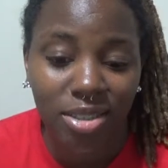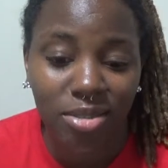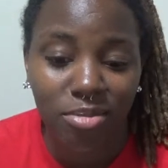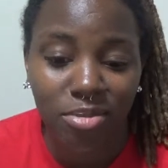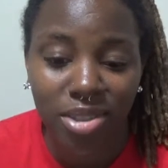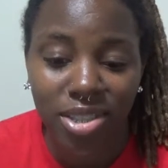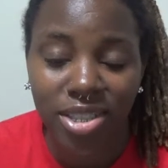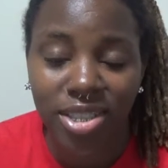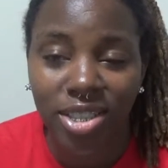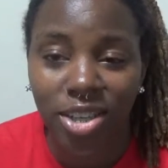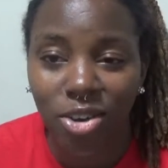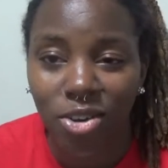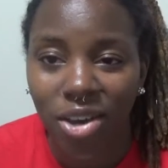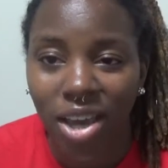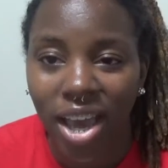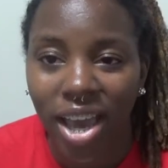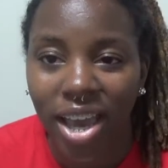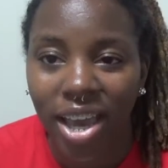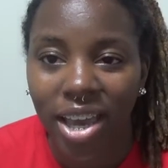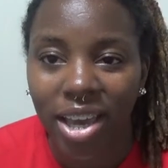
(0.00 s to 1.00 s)
But it's
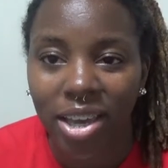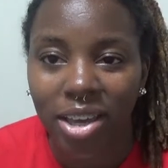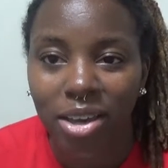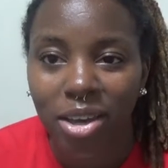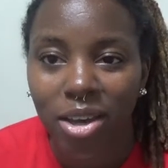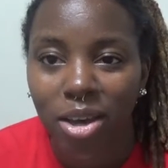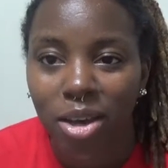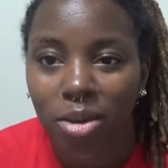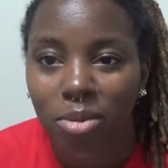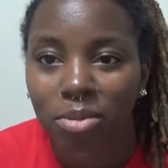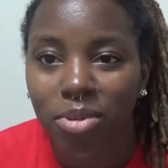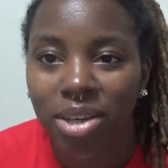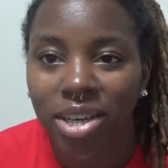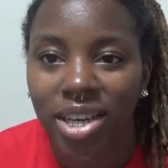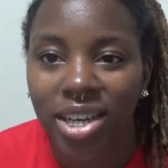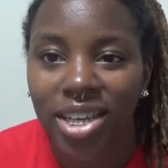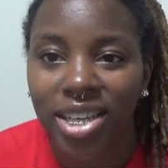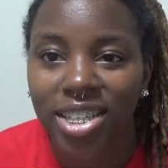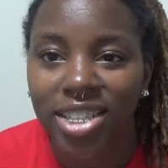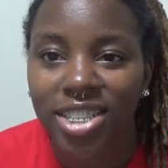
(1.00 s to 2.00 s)
okay
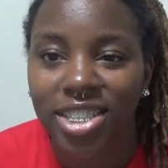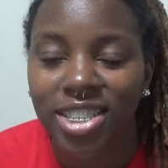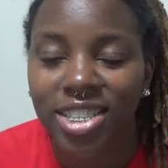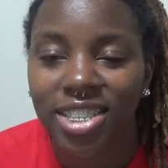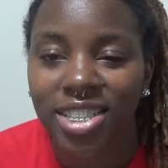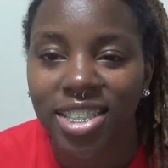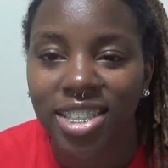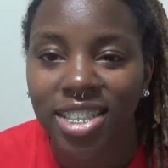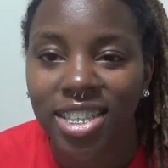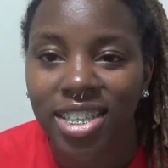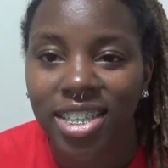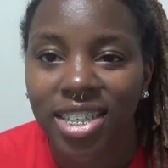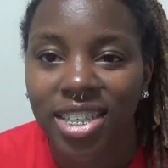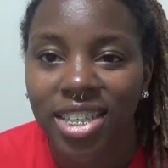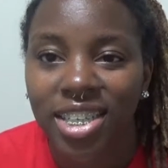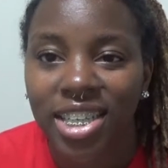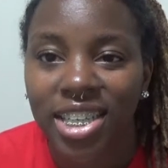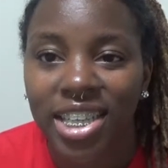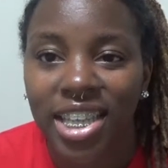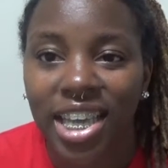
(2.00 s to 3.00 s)
because
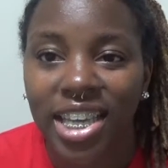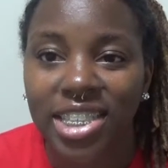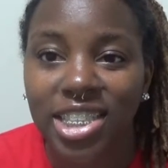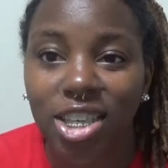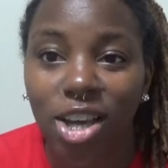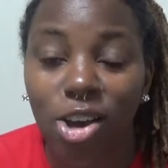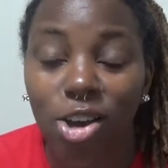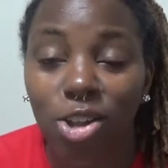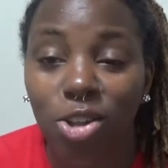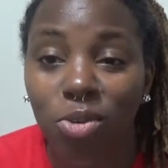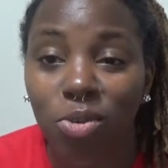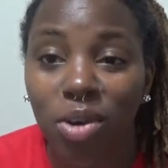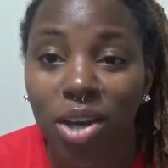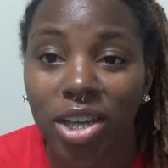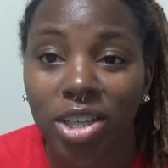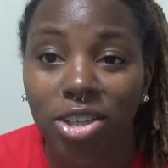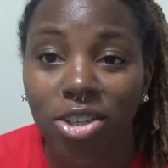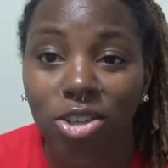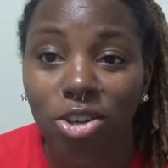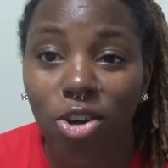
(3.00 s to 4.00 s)
that's the only
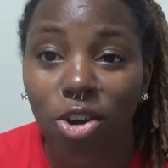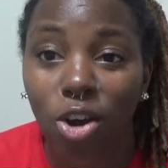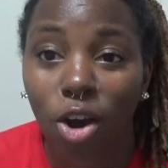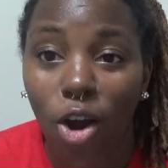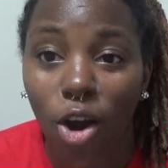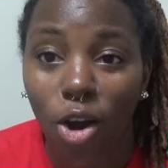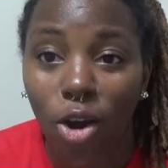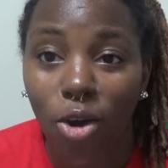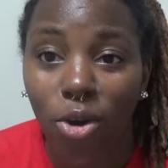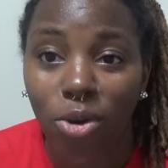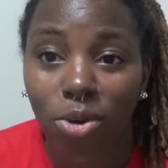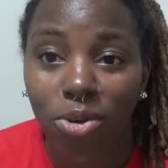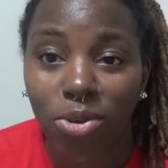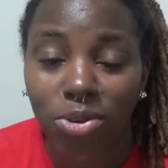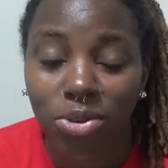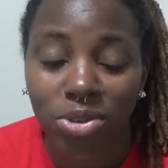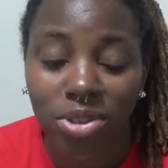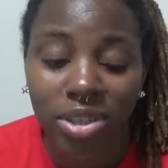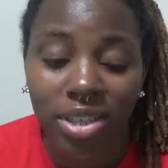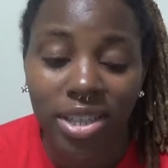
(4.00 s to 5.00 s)
way you can grow
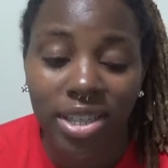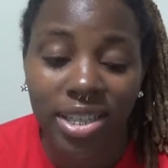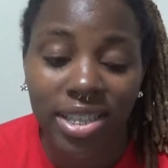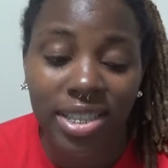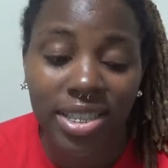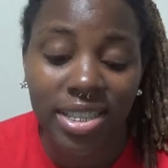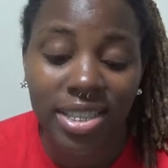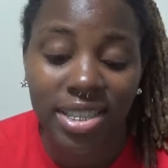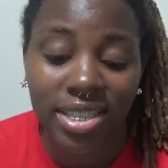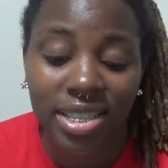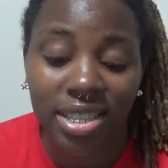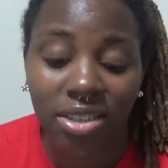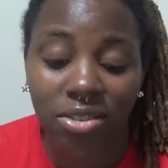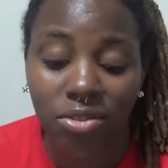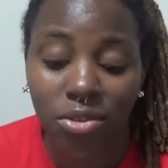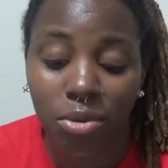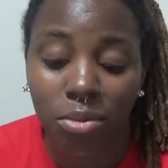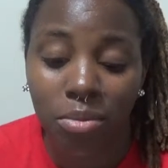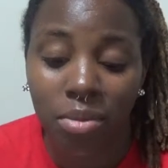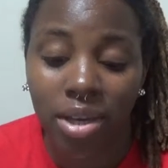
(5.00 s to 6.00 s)
is
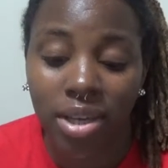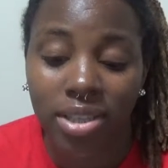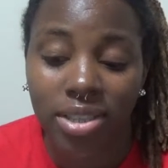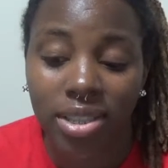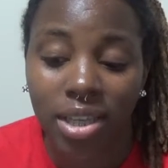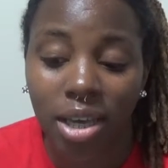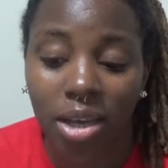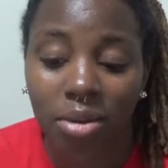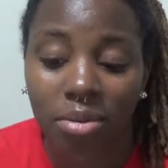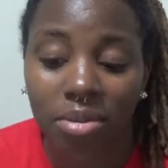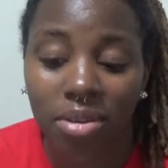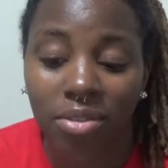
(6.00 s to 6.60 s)
if you mess up.